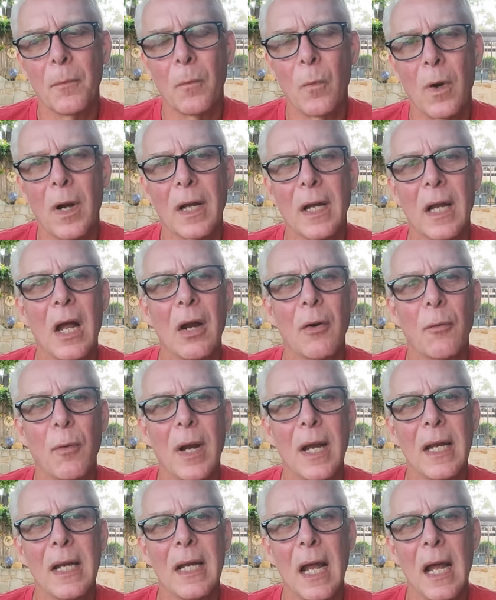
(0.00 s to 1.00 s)
where it got
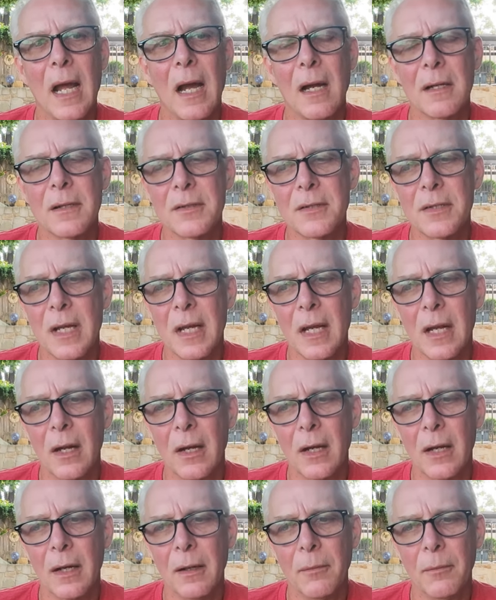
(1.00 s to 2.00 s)
rained out,
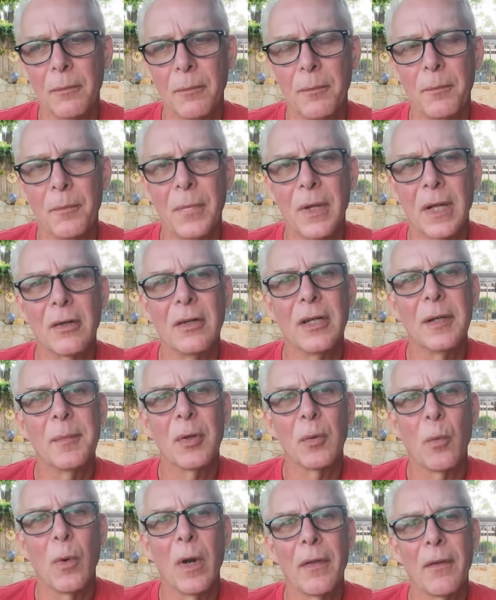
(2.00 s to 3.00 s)
uh, uh,
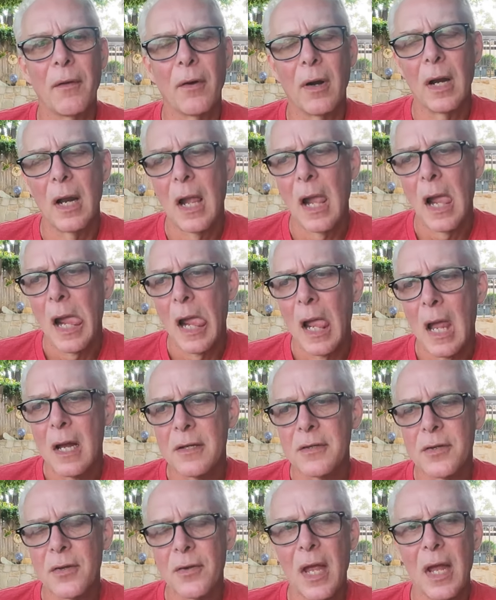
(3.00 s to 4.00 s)
inclement weather
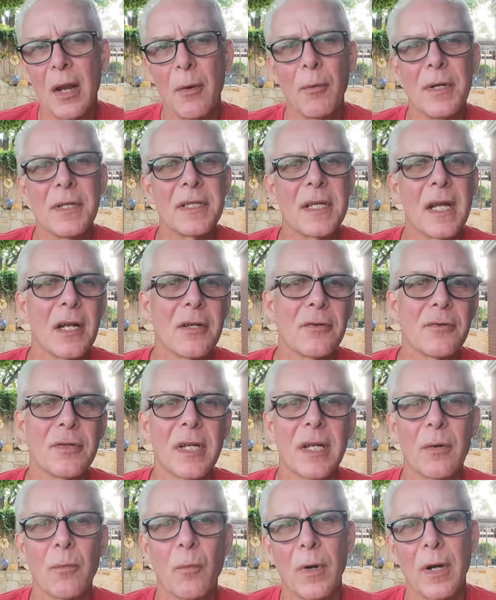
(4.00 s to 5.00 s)
so they rescheduled
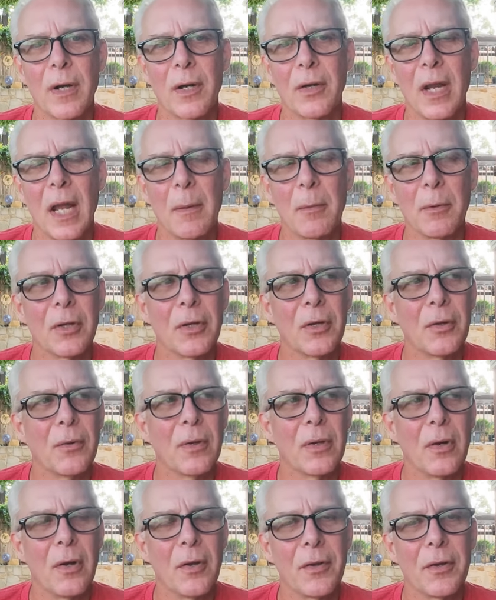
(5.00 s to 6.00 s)
it and were able to do
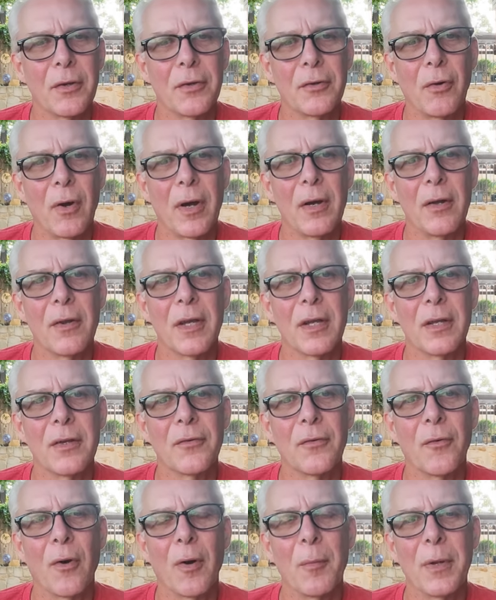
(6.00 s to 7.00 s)
it on the trail
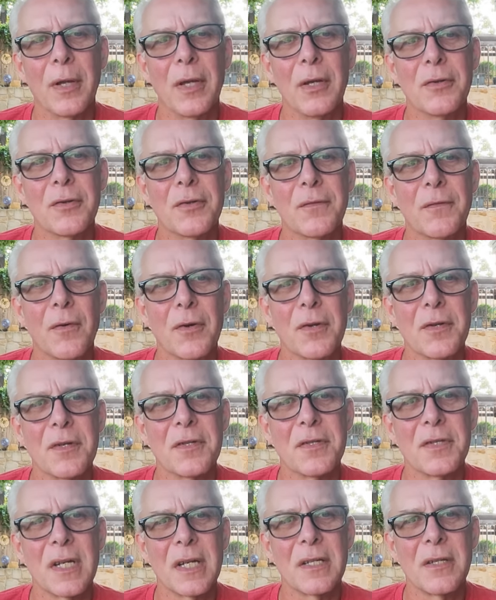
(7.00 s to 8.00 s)
that's normally used for the
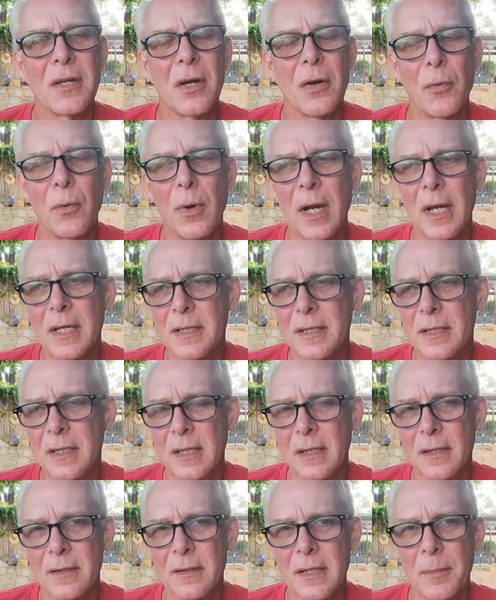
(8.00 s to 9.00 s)
6-0 race
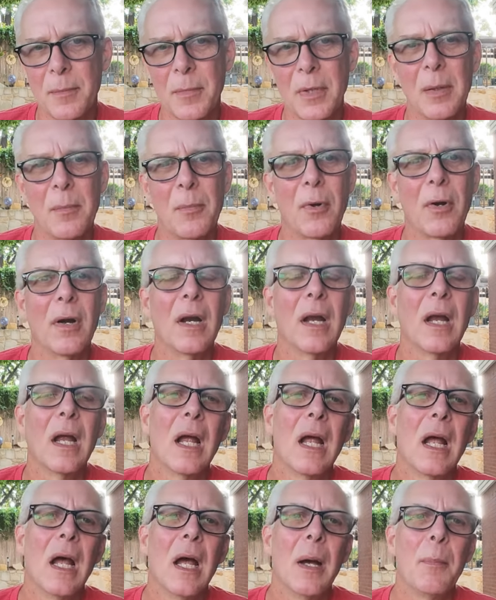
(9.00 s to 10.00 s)
in September.
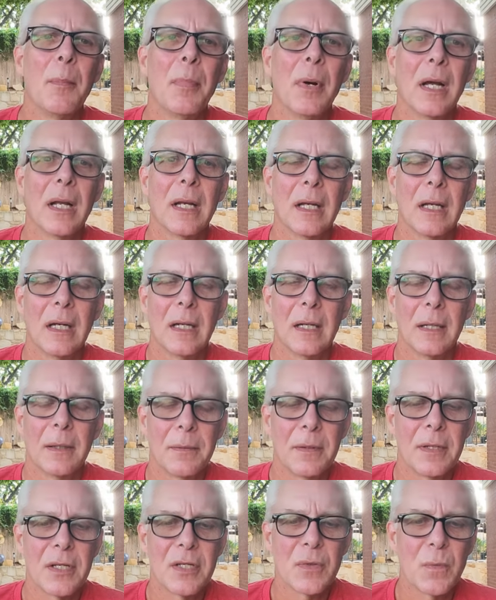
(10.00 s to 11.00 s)
But uh,
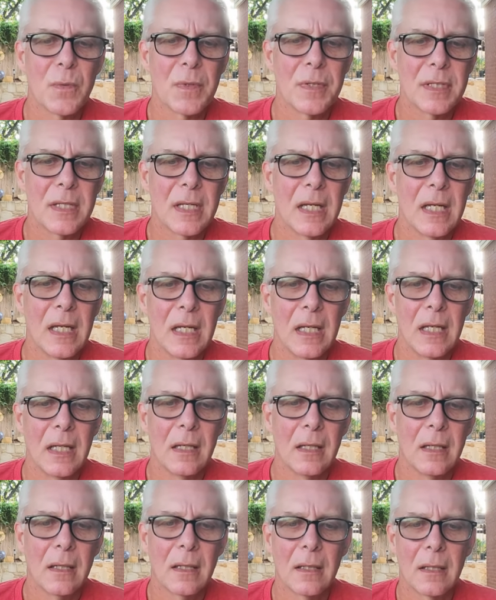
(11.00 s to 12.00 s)
this was the,
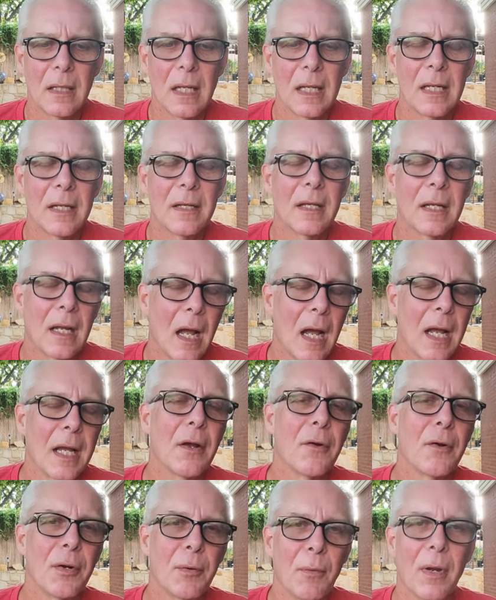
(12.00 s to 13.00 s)
they did the
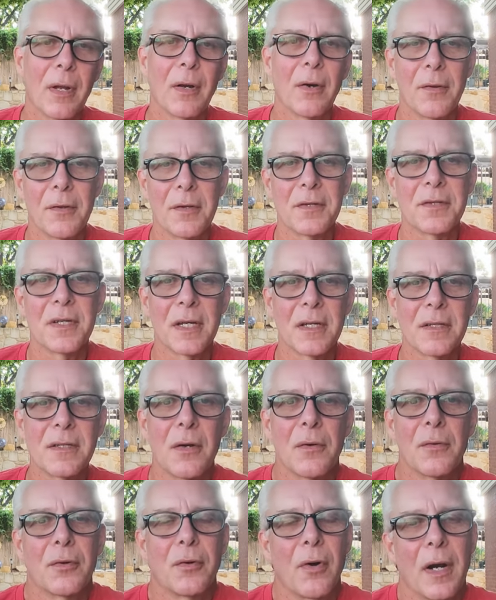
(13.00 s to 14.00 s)
Coyote Run on the
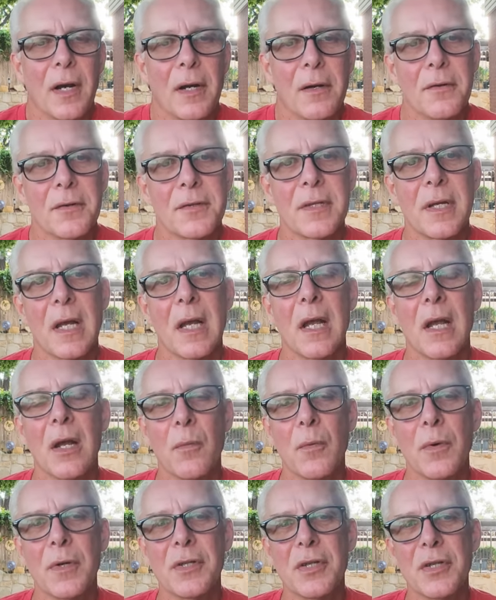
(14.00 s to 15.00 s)
6-0 trails,
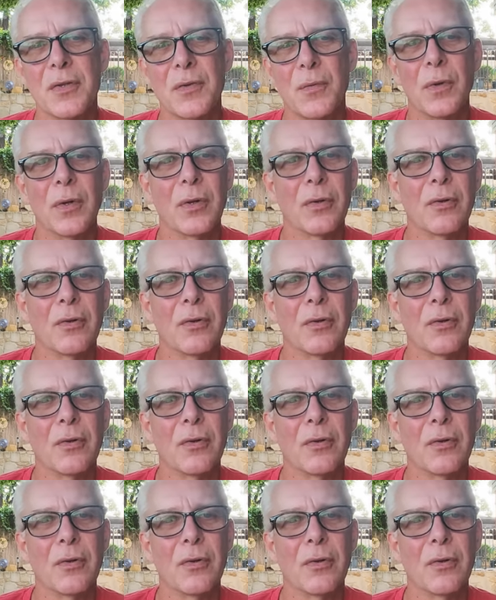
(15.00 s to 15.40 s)
which is real